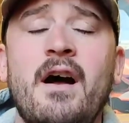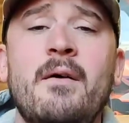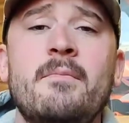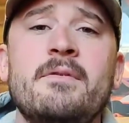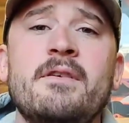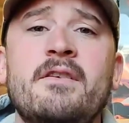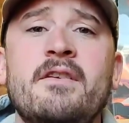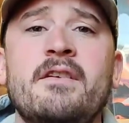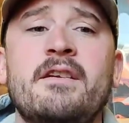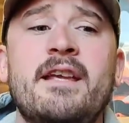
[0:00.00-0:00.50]

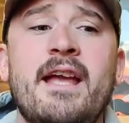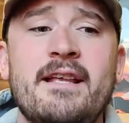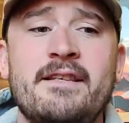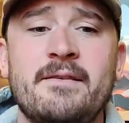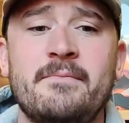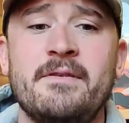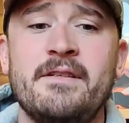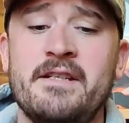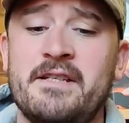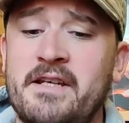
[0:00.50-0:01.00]
You could get
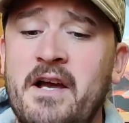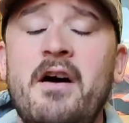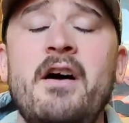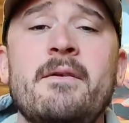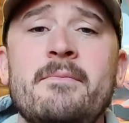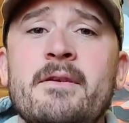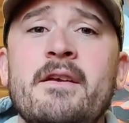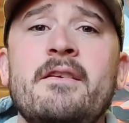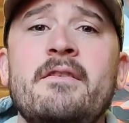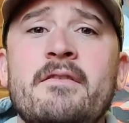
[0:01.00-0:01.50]
somebody to
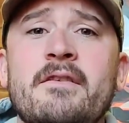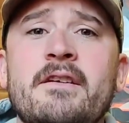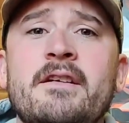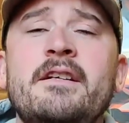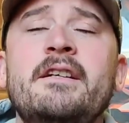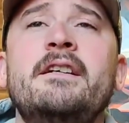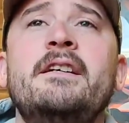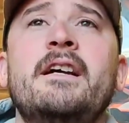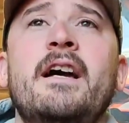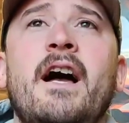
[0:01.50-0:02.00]
time you.
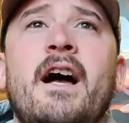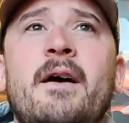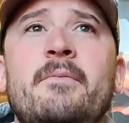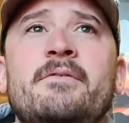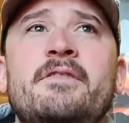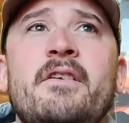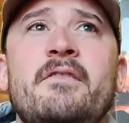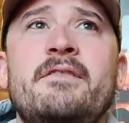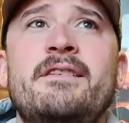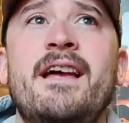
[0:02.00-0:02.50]

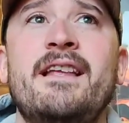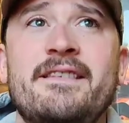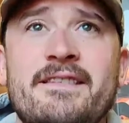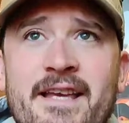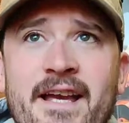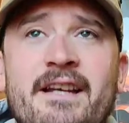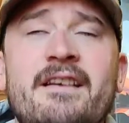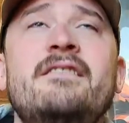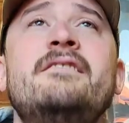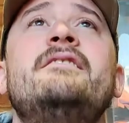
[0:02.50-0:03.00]
So 10
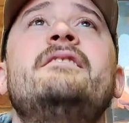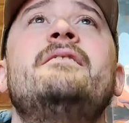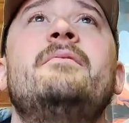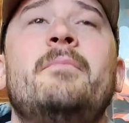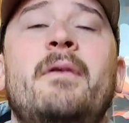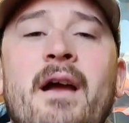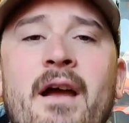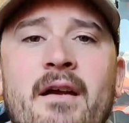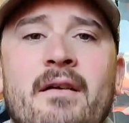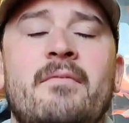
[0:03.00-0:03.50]
seconds,
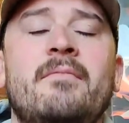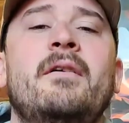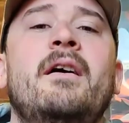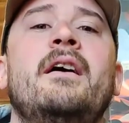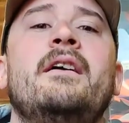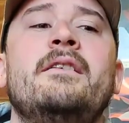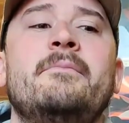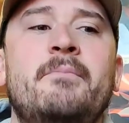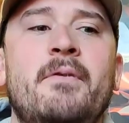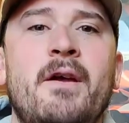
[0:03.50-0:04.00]
bang, bang,
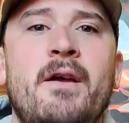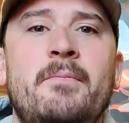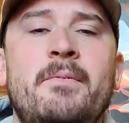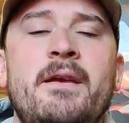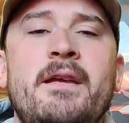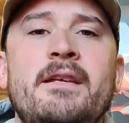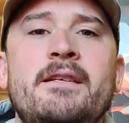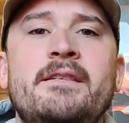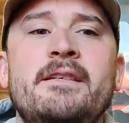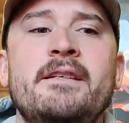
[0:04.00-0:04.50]

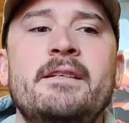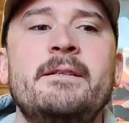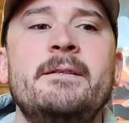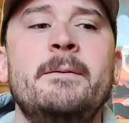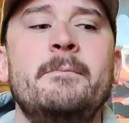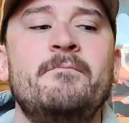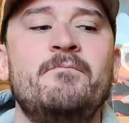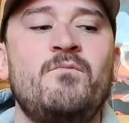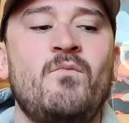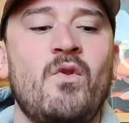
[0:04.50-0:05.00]
burpees,
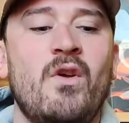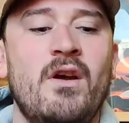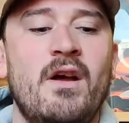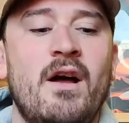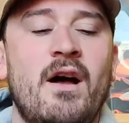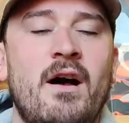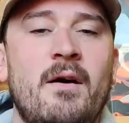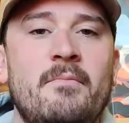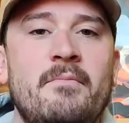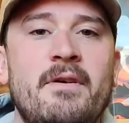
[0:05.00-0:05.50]

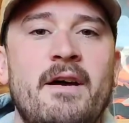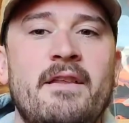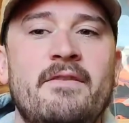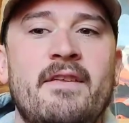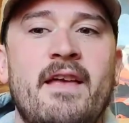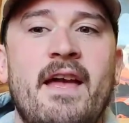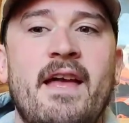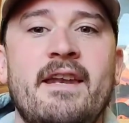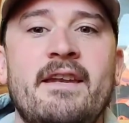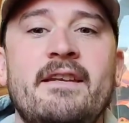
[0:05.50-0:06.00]
and
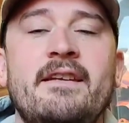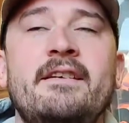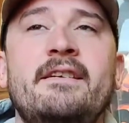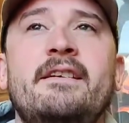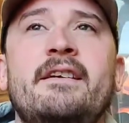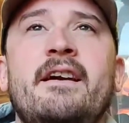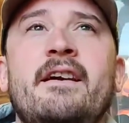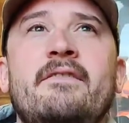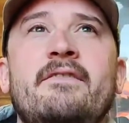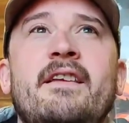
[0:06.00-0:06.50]
then
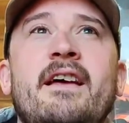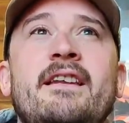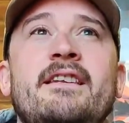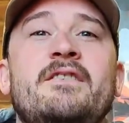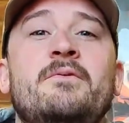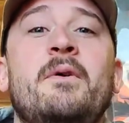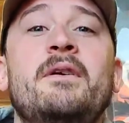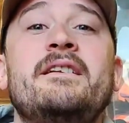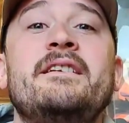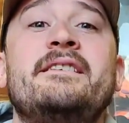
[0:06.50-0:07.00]

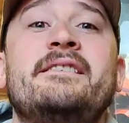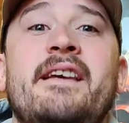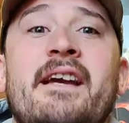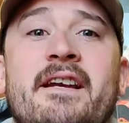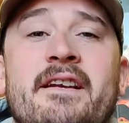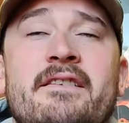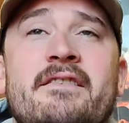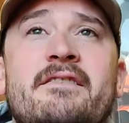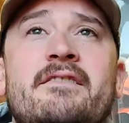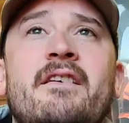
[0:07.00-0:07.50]
20
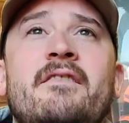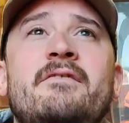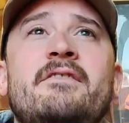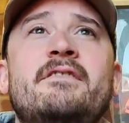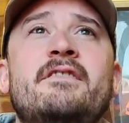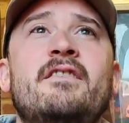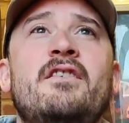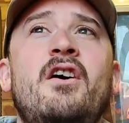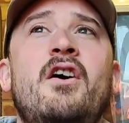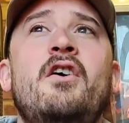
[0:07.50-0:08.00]
seconds of
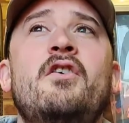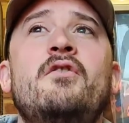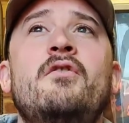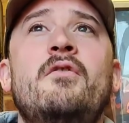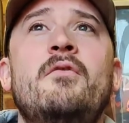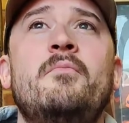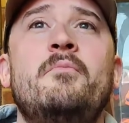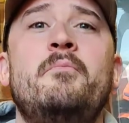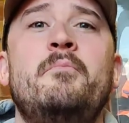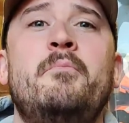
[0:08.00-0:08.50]
slow
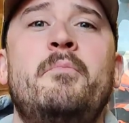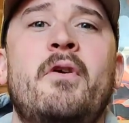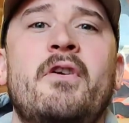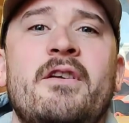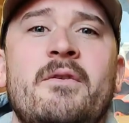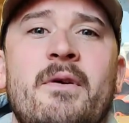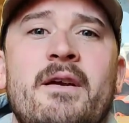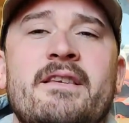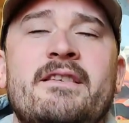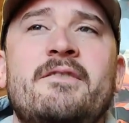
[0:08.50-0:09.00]

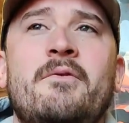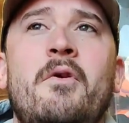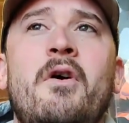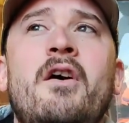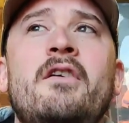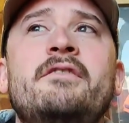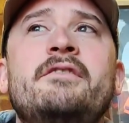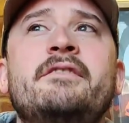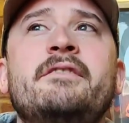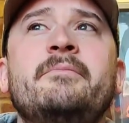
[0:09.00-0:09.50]
bodyweight
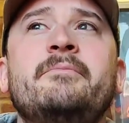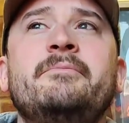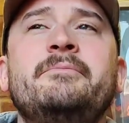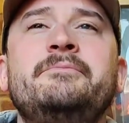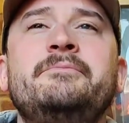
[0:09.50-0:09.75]
squats.